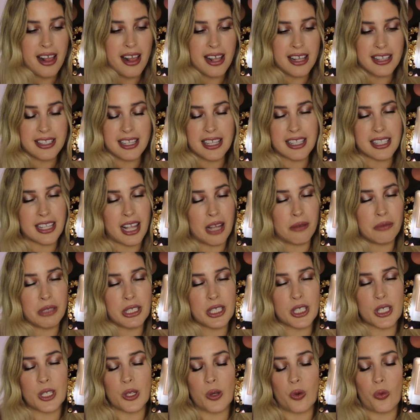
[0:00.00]
it says coming
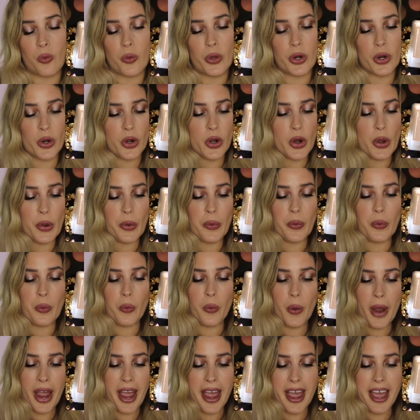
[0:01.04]
soon, we don't know
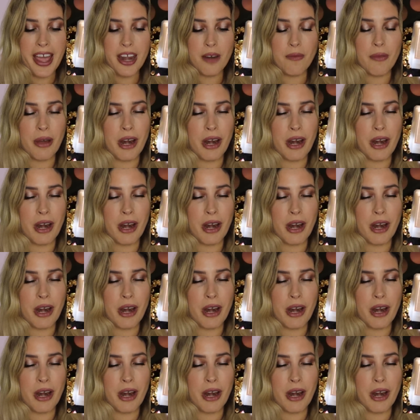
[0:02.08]
when,